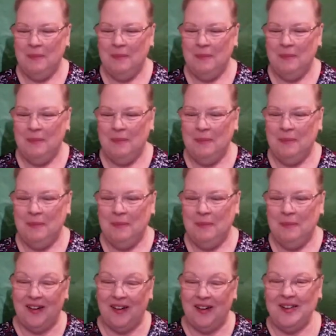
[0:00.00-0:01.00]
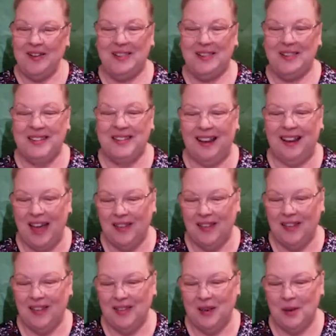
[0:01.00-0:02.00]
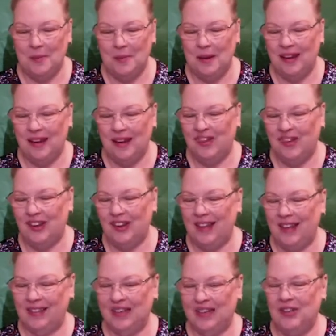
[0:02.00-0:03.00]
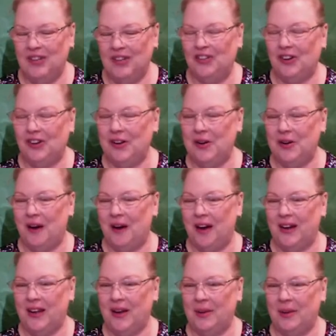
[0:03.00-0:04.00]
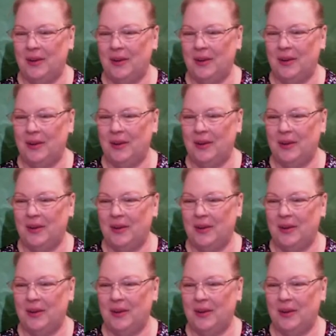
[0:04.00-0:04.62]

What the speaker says: Susan, are you still out there by any chance? Can you share your audio, please?